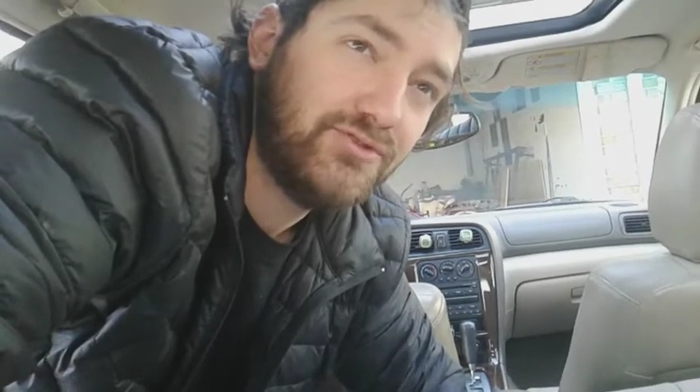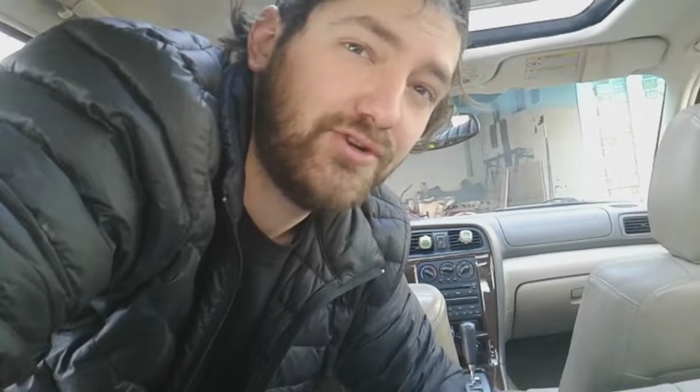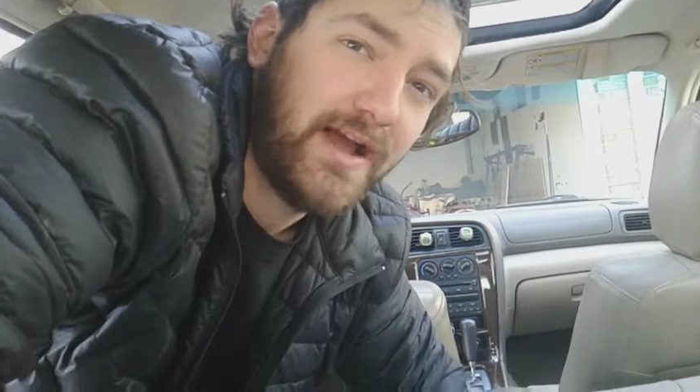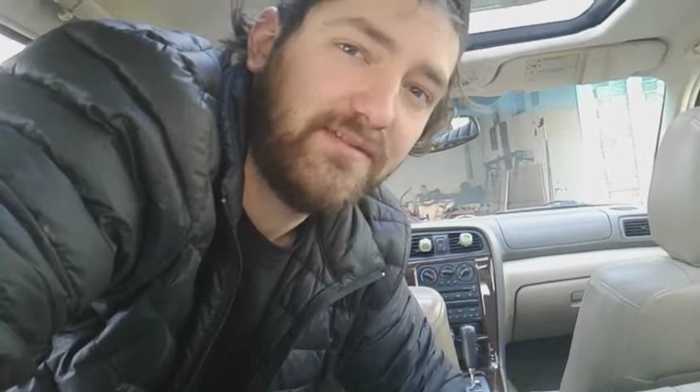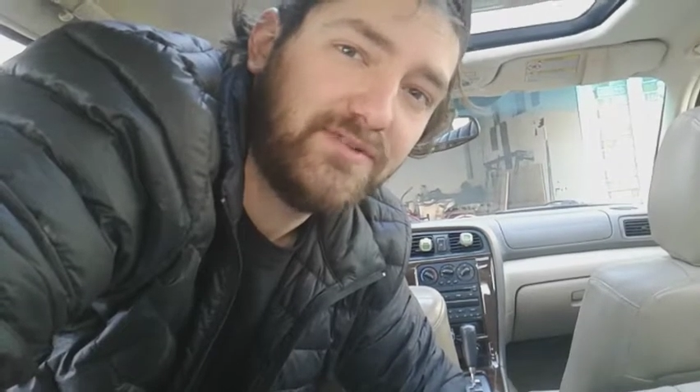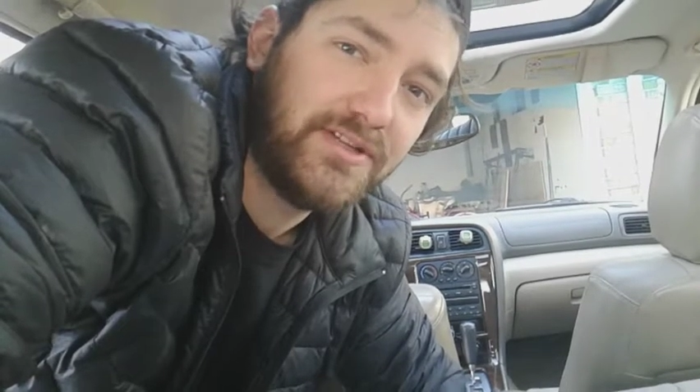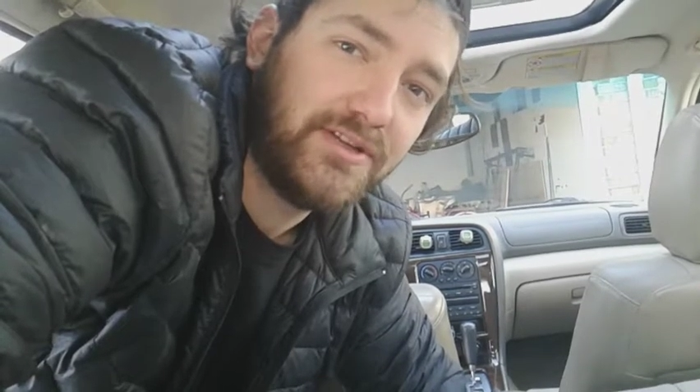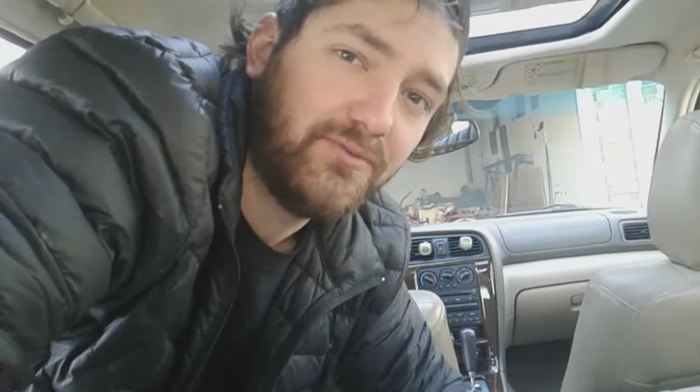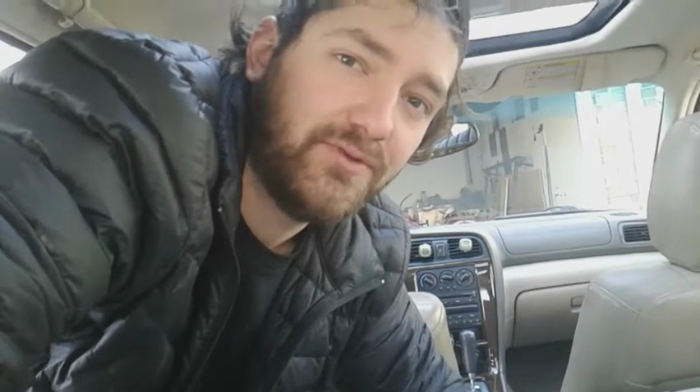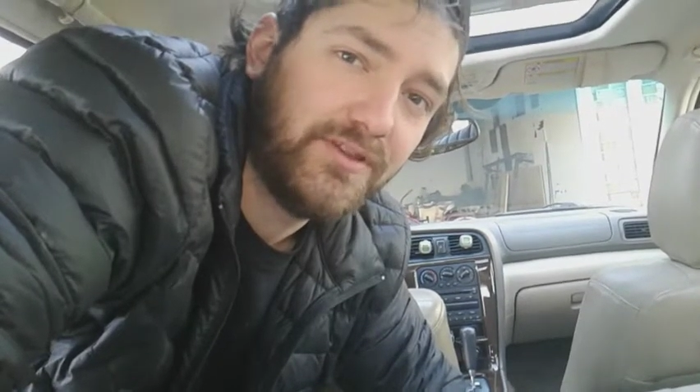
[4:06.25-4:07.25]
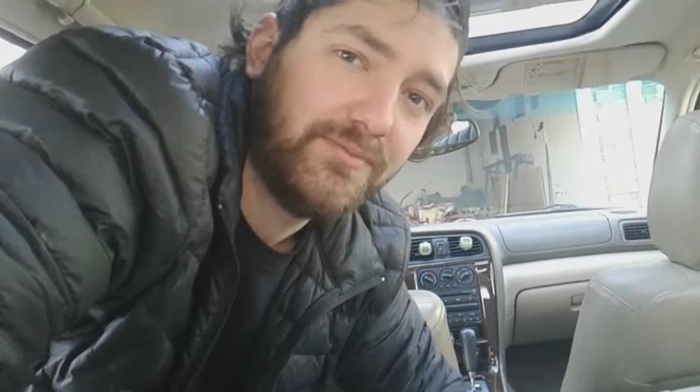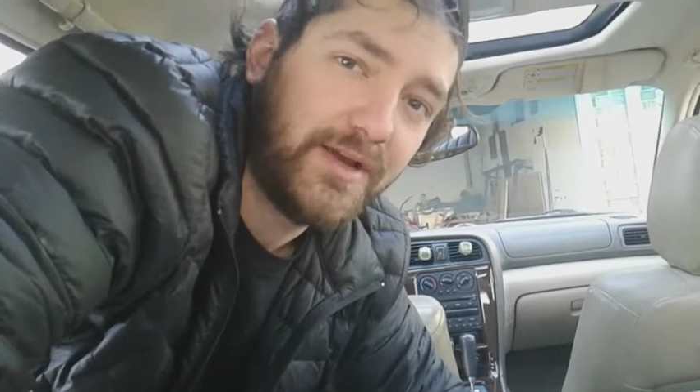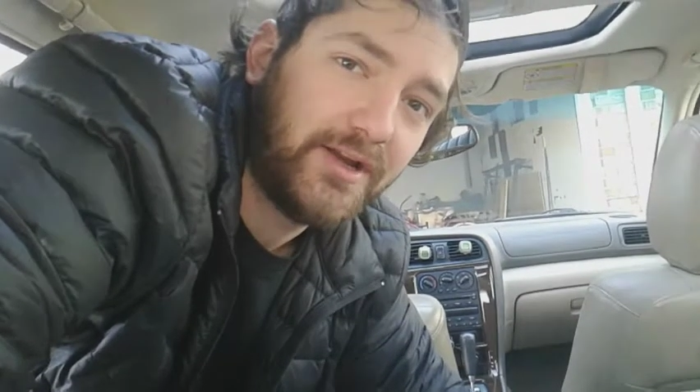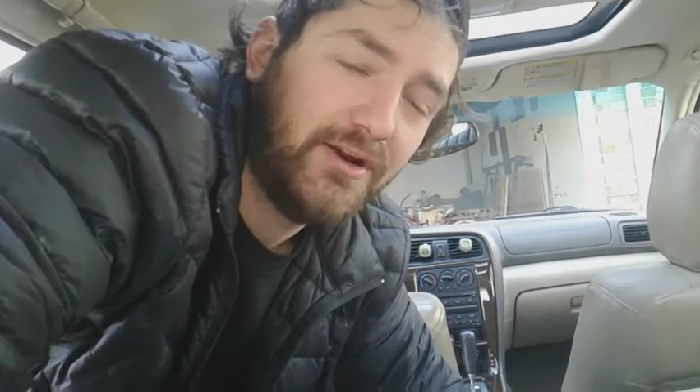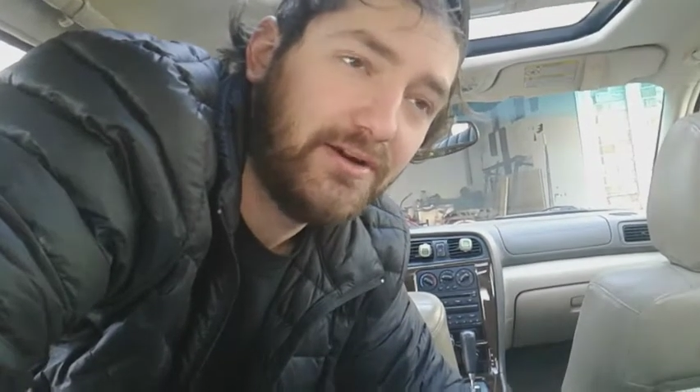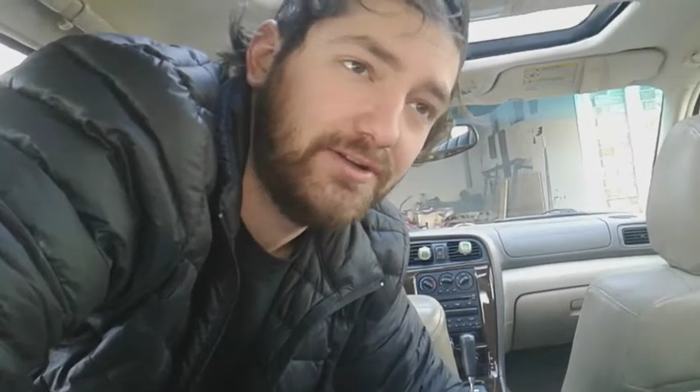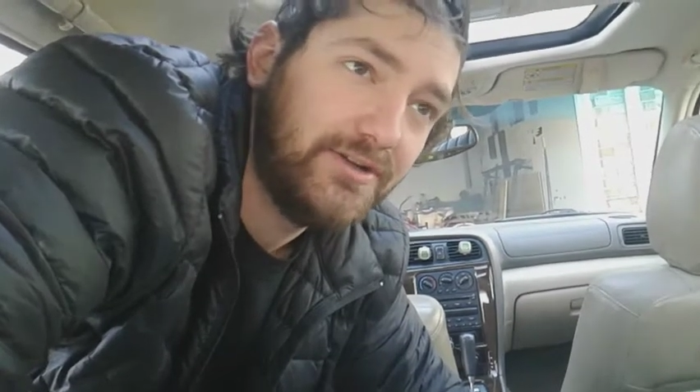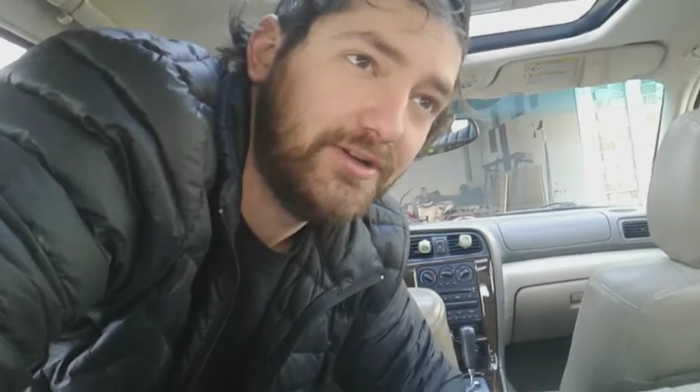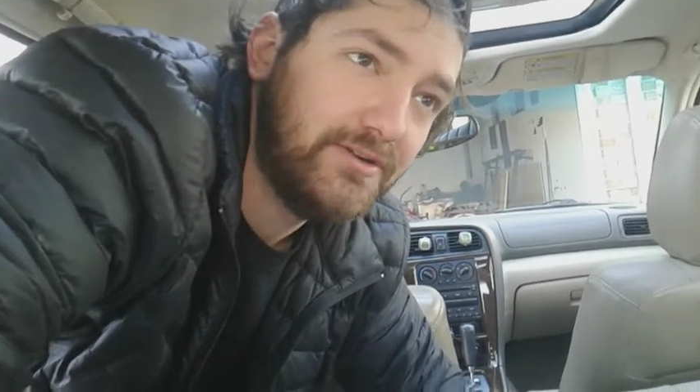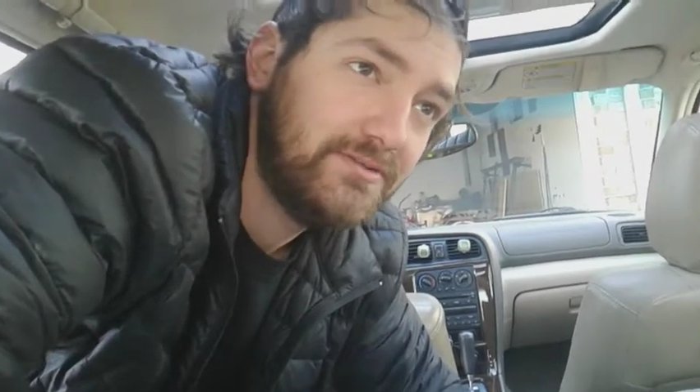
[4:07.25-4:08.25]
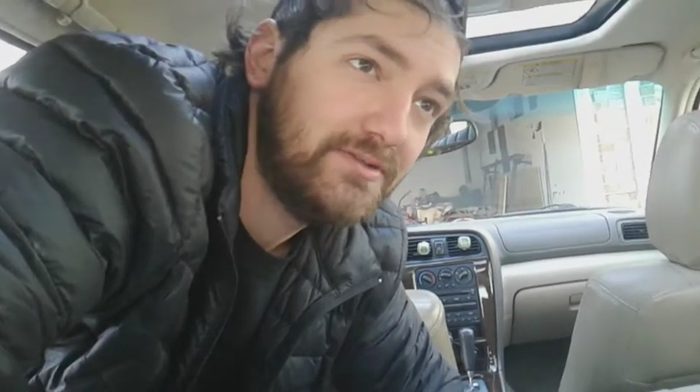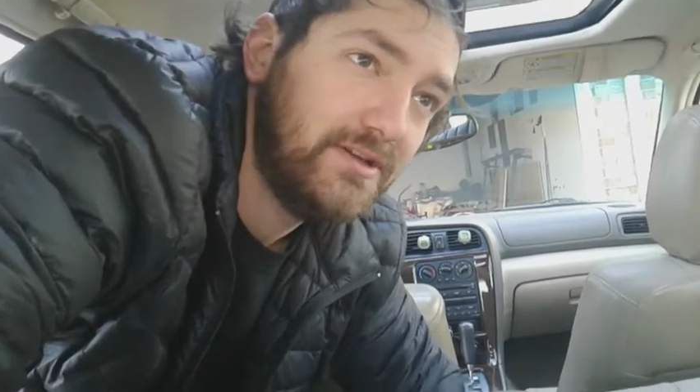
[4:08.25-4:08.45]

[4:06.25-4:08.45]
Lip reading: traveling with my car, you know.